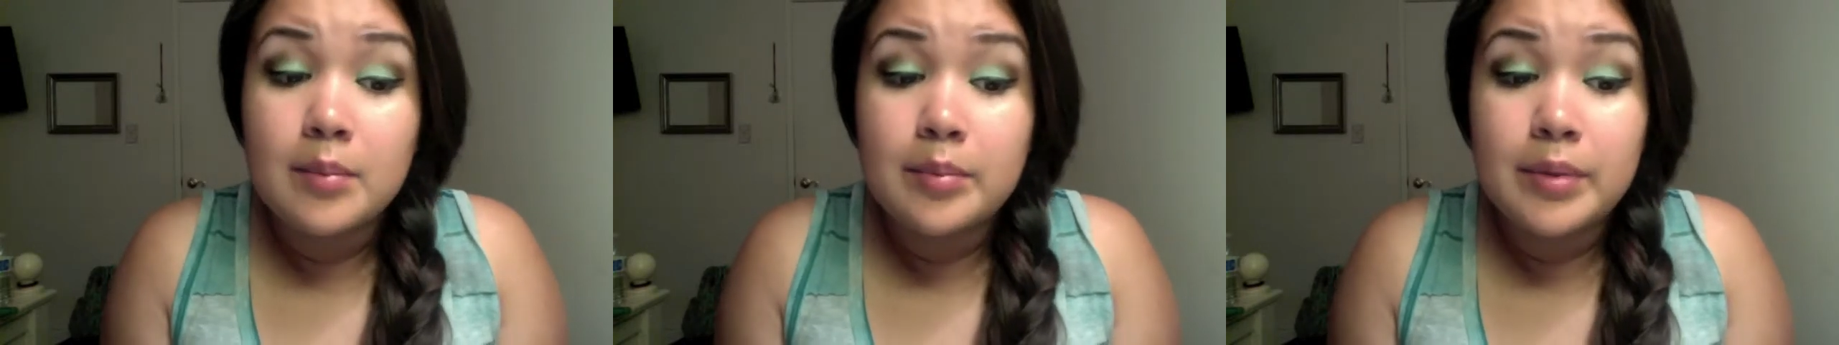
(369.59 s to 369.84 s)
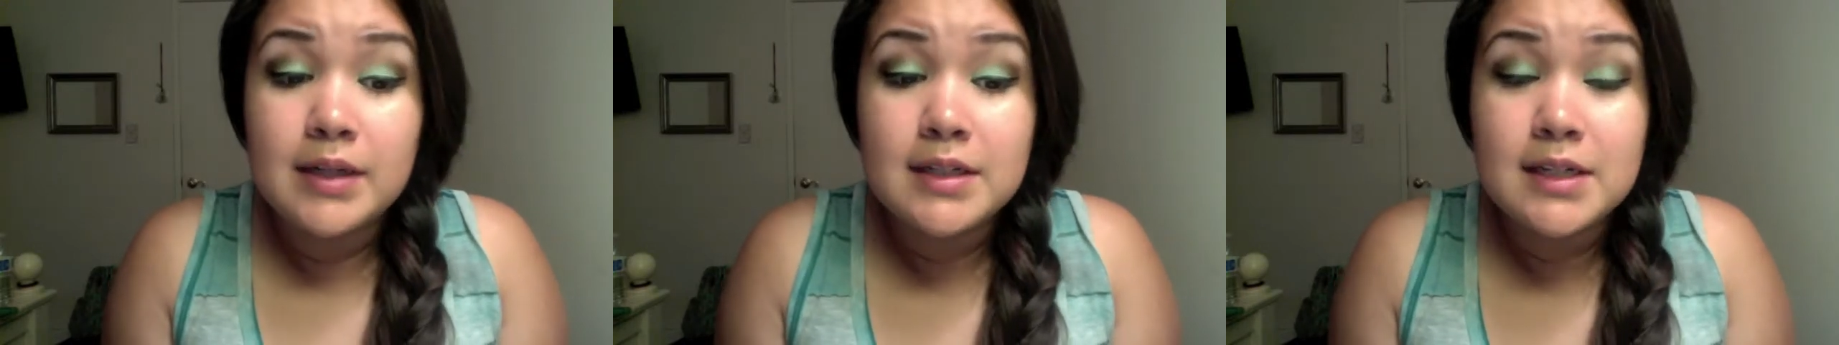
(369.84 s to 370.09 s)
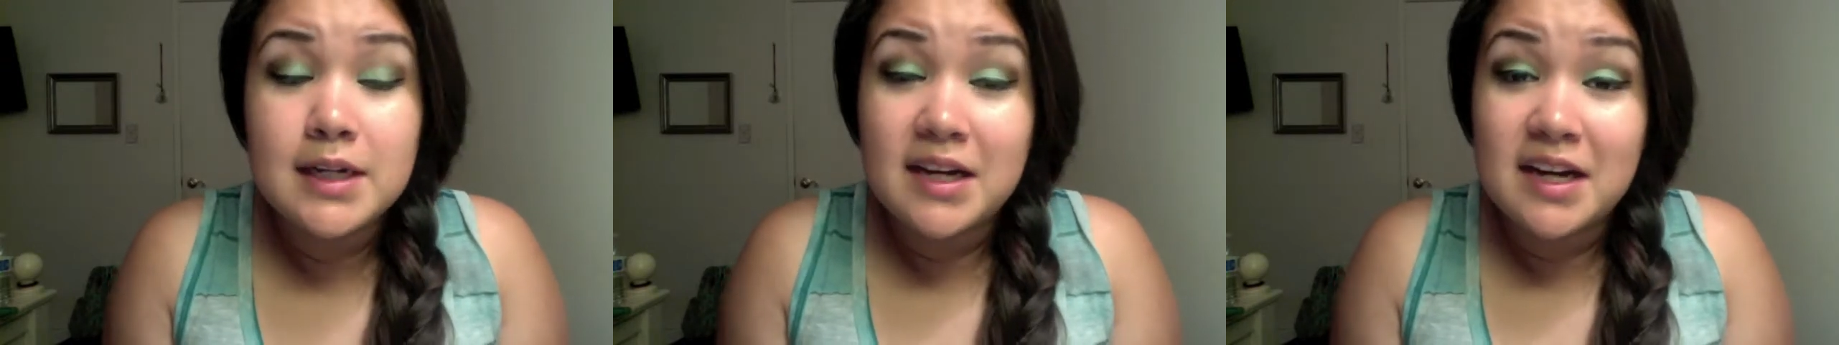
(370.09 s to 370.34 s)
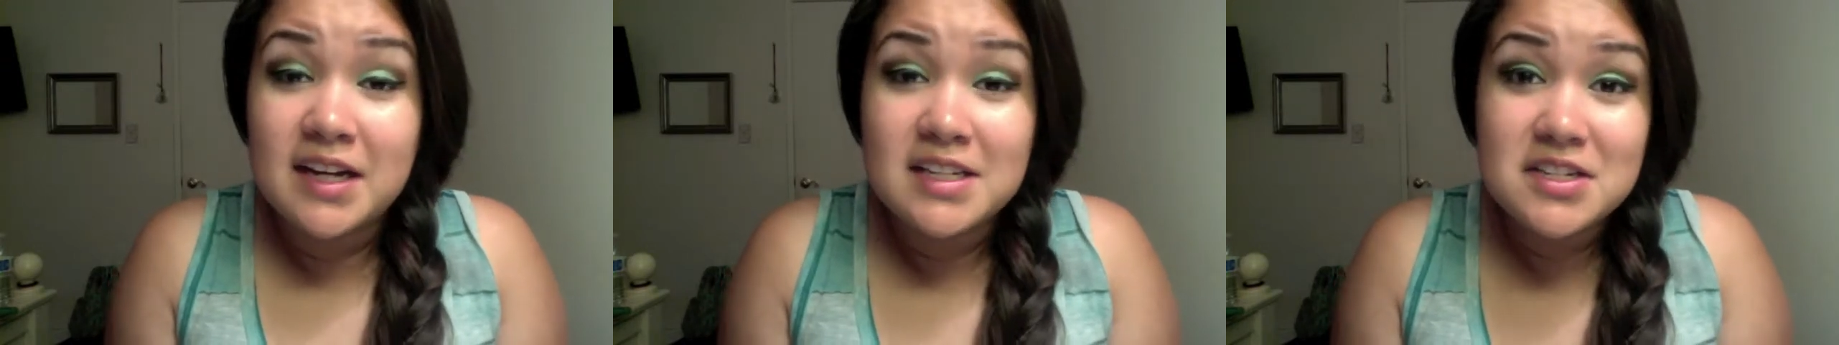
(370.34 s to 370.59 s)
But I
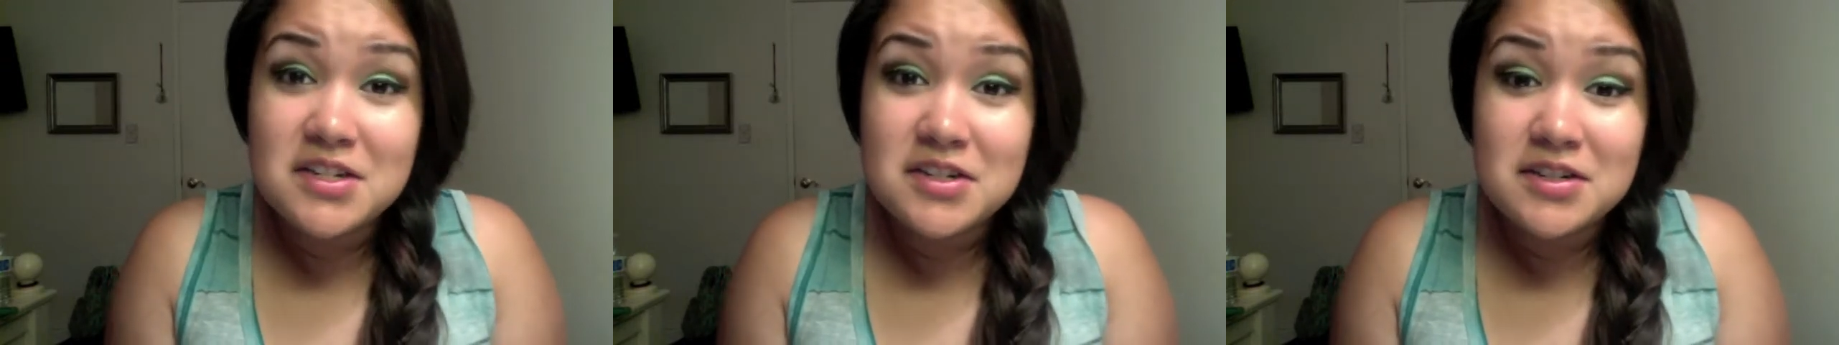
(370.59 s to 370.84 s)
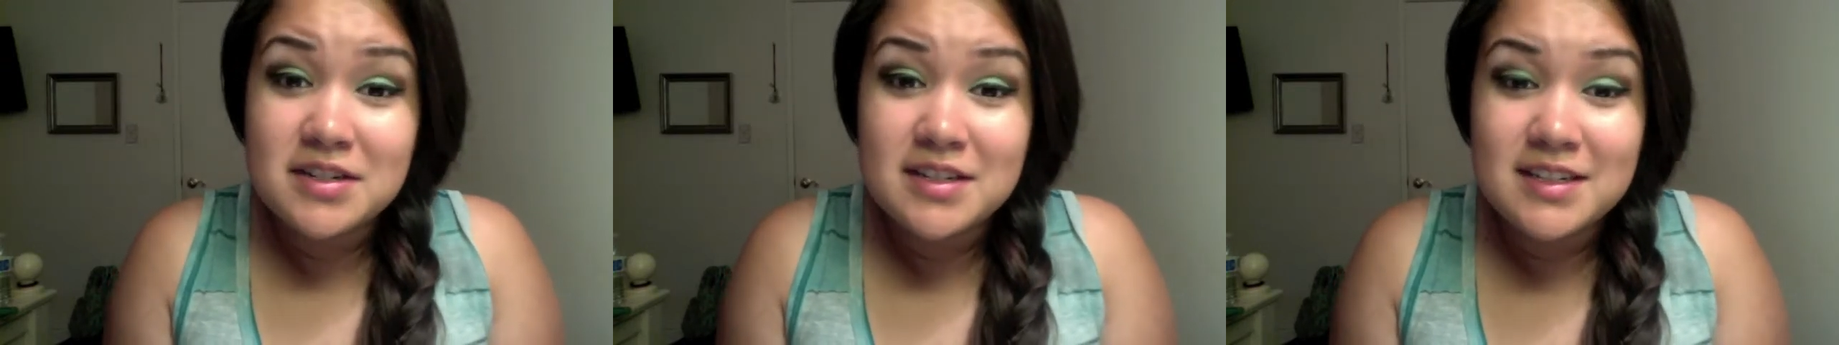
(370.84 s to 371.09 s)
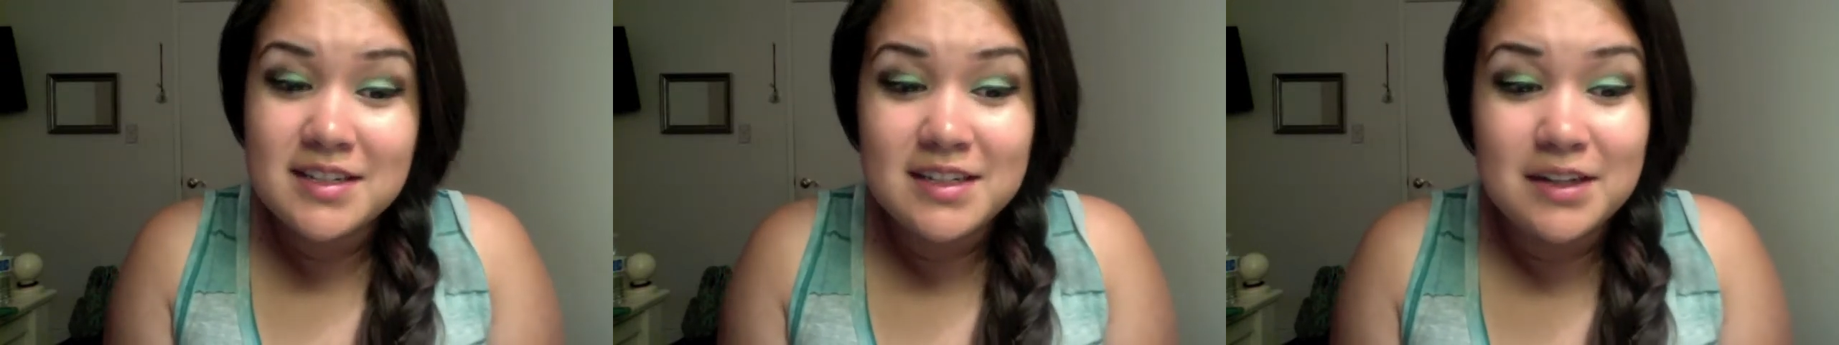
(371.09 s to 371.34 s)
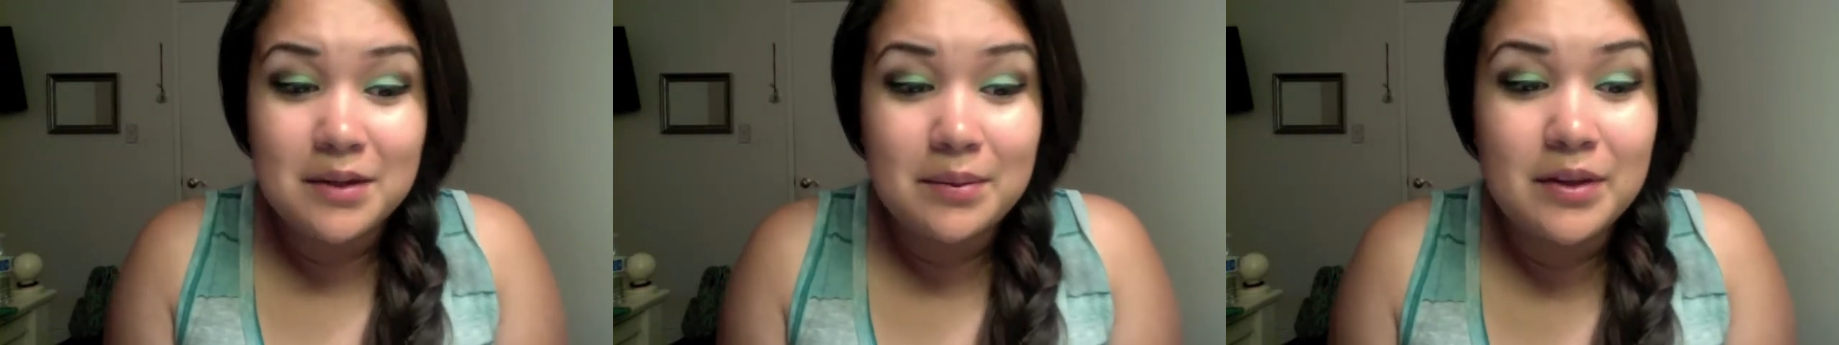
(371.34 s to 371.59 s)
asked her to
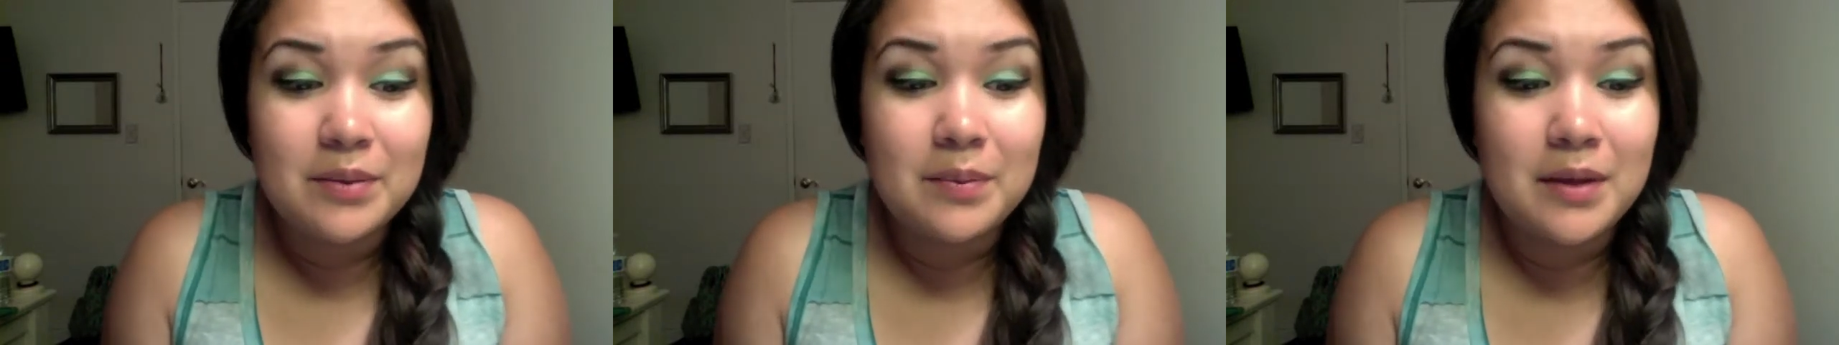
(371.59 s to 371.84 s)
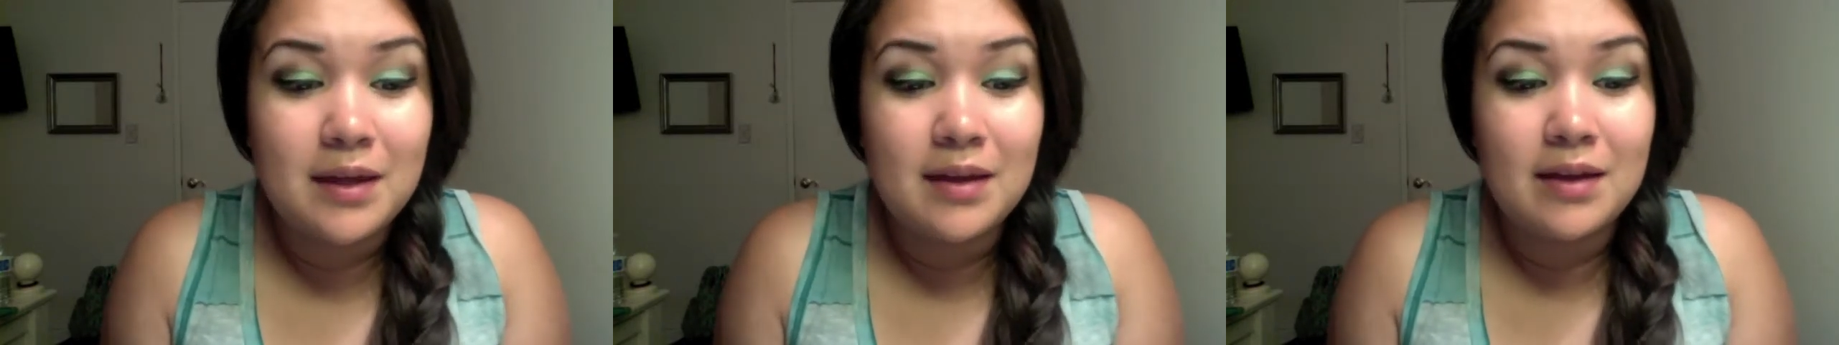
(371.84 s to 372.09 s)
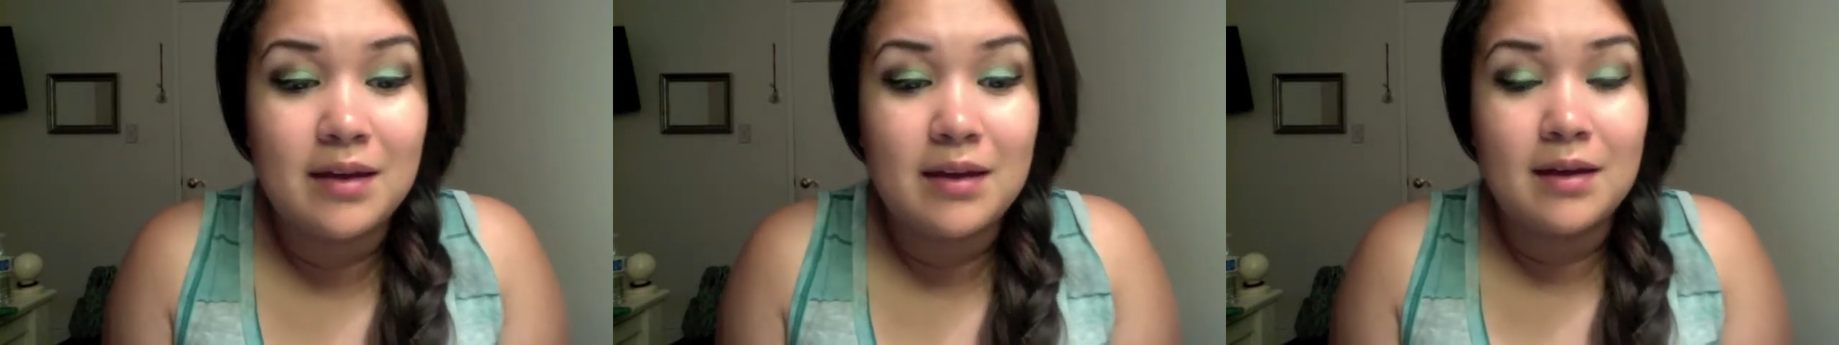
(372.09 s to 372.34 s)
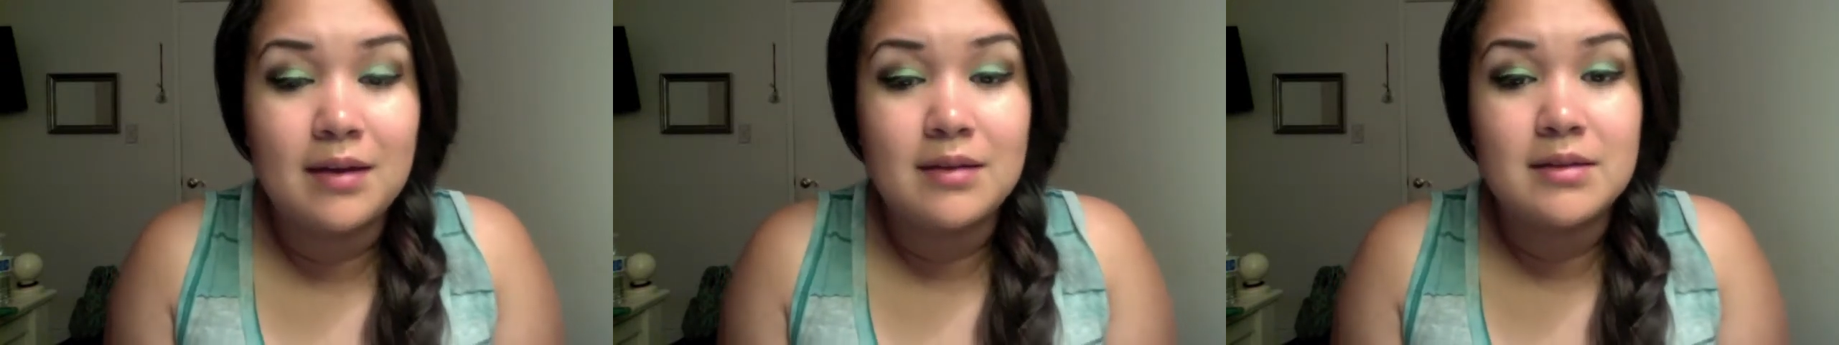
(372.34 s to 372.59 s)
go with me,
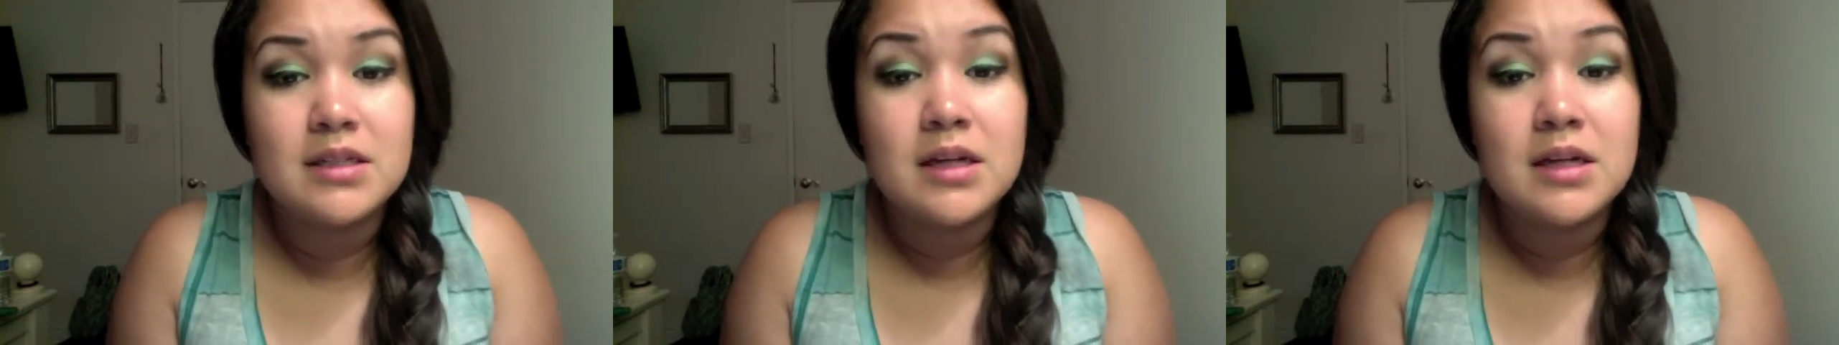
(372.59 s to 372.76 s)
and